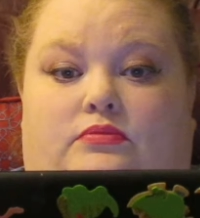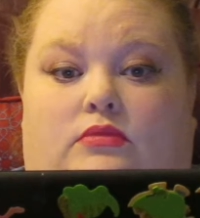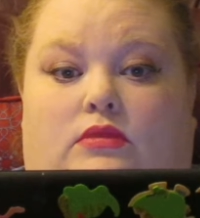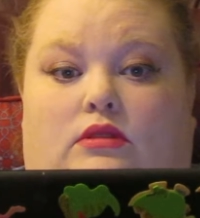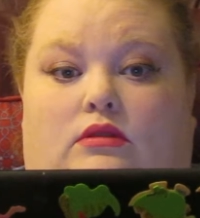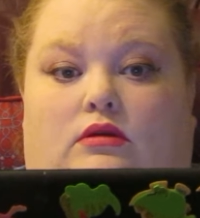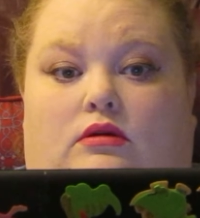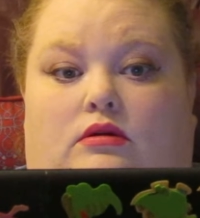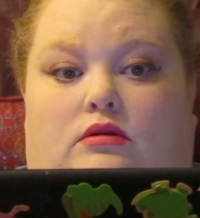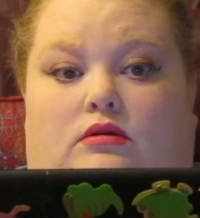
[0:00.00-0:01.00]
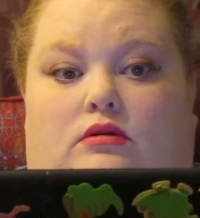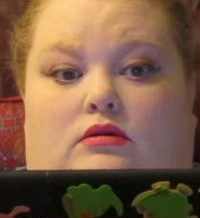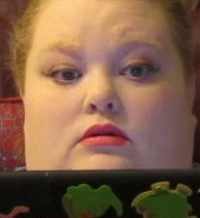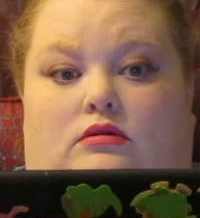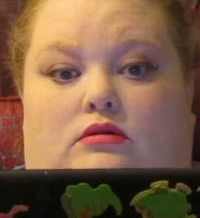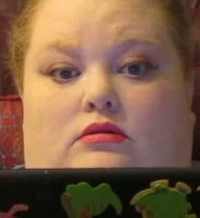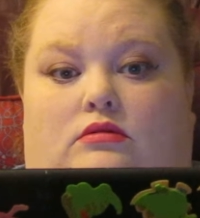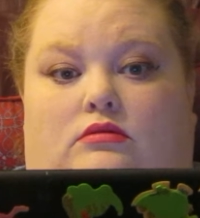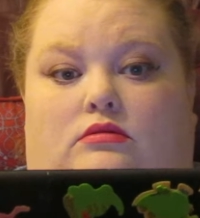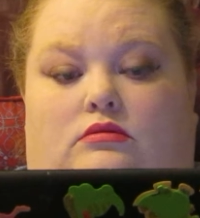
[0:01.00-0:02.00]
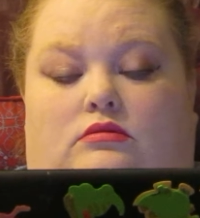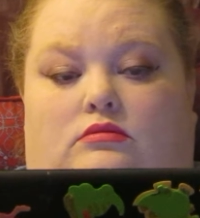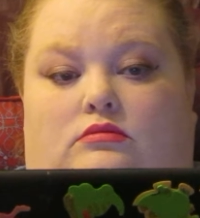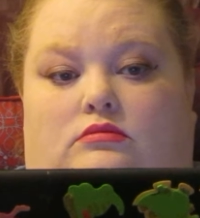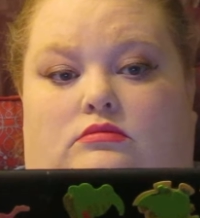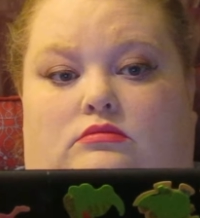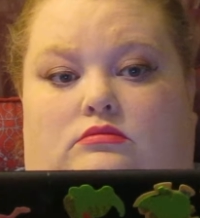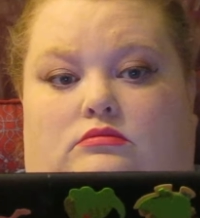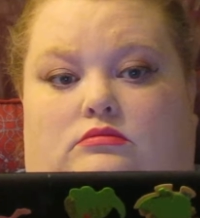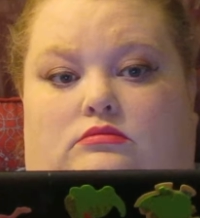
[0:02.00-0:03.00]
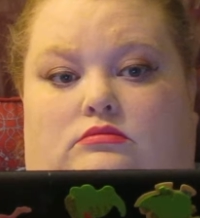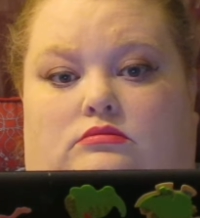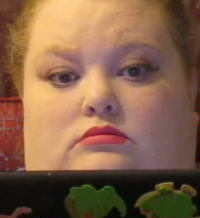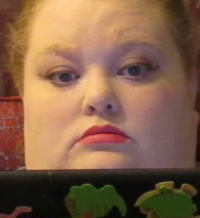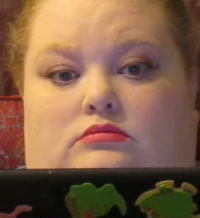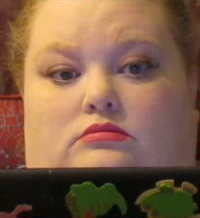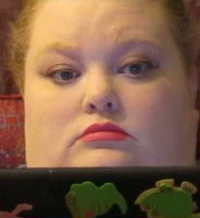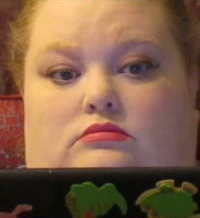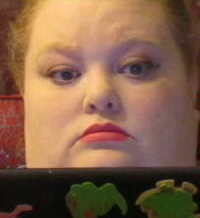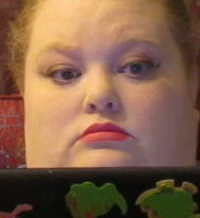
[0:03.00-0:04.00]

No one is speaking in this clip.